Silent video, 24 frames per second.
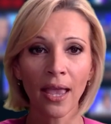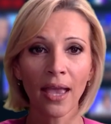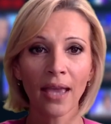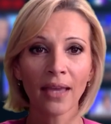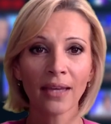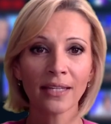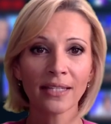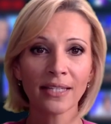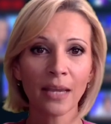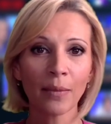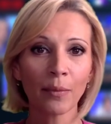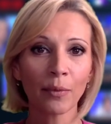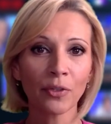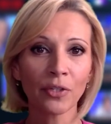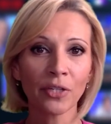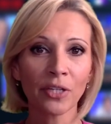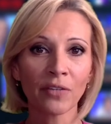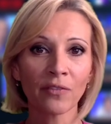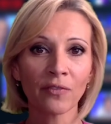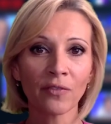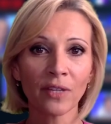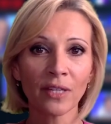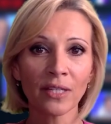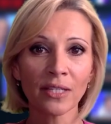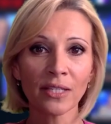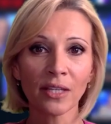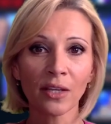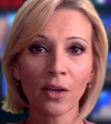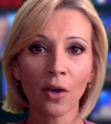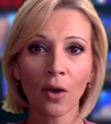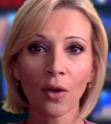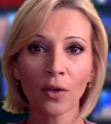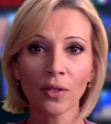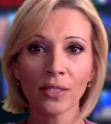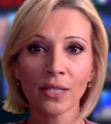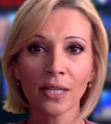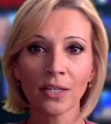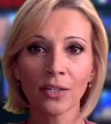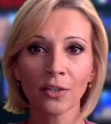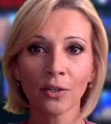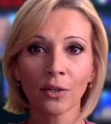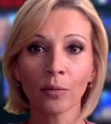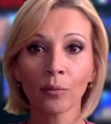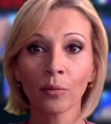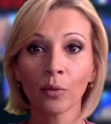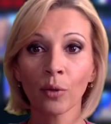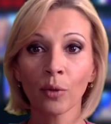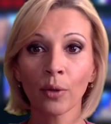and is able to convince the call
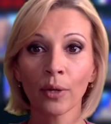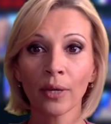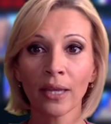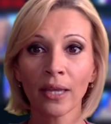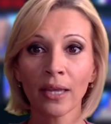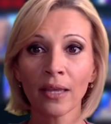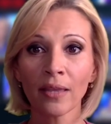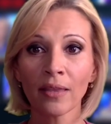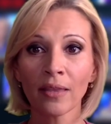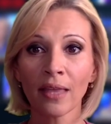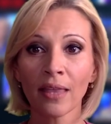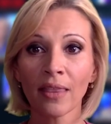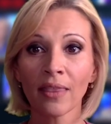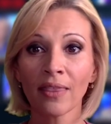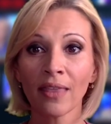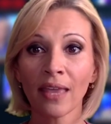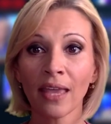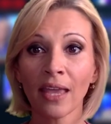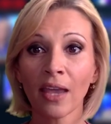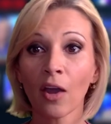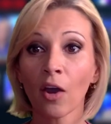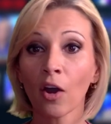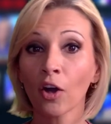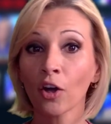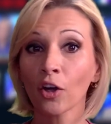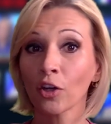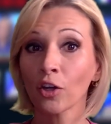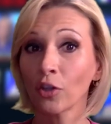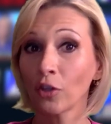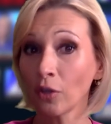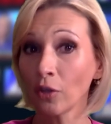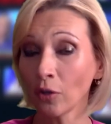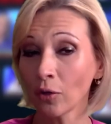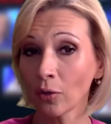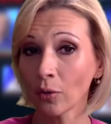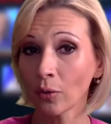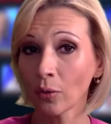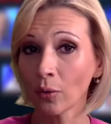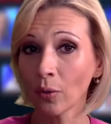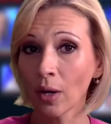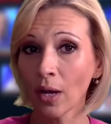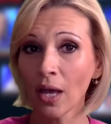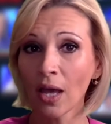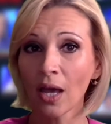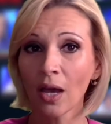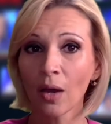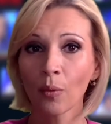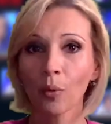center employee that they are you
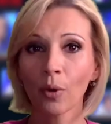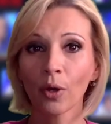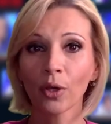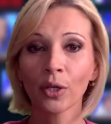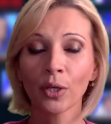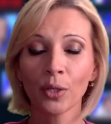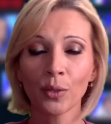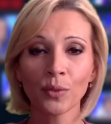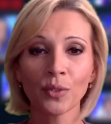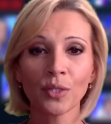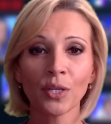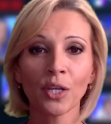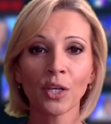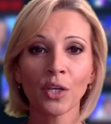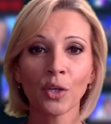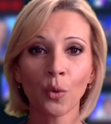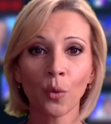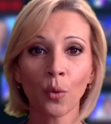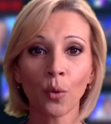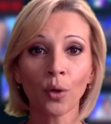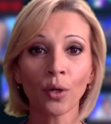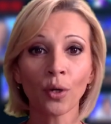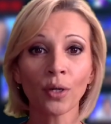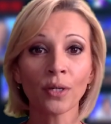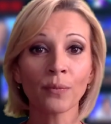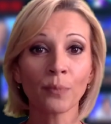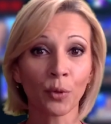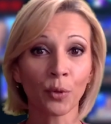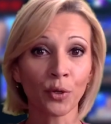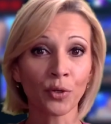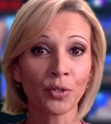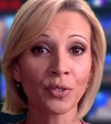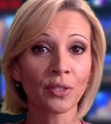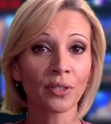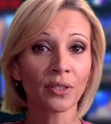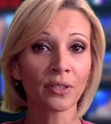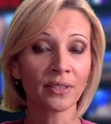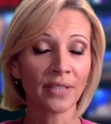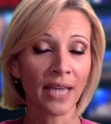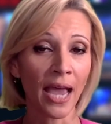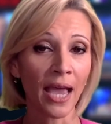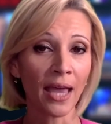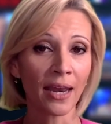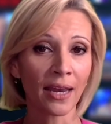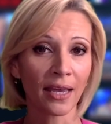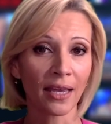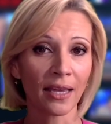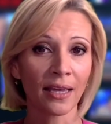while using your personal
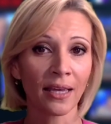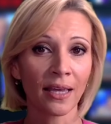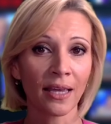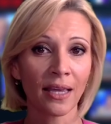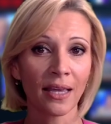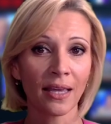data.